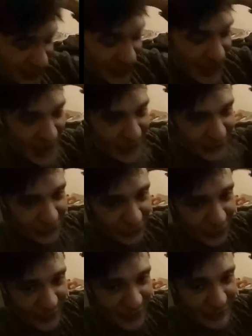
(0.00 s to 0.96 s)
Yeah, I
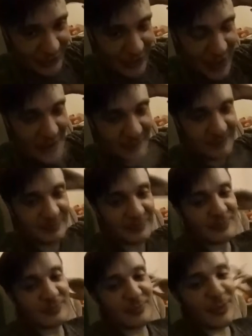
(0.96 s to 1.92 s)
started
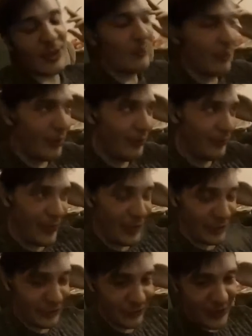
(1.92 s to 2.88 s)
one of the
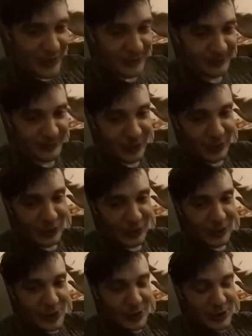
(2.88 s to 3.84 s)
first
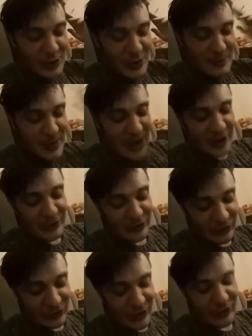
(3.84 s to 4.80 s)

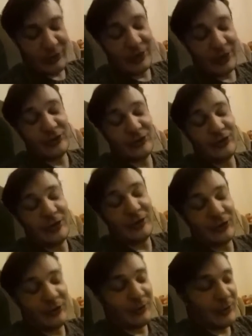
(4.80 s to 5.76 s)
bands that I got
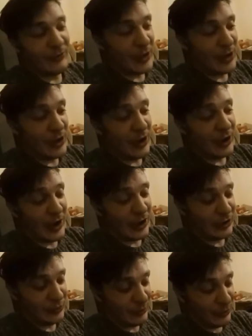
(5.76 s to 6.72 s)
introduced to at a really early
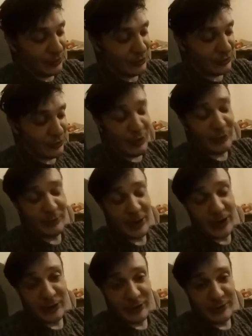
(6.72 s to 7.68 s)
age was I
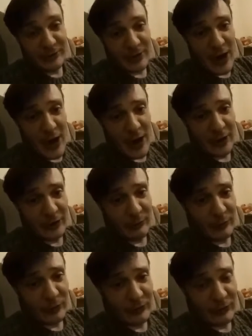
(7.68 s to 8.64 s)
Maiden, and
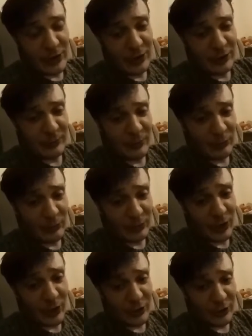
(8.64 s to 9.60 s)
it was the Paul
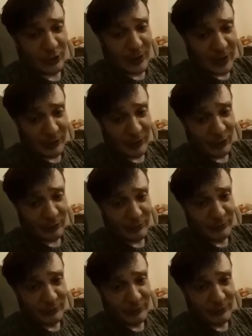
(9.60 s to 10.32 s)
Di'Anno era.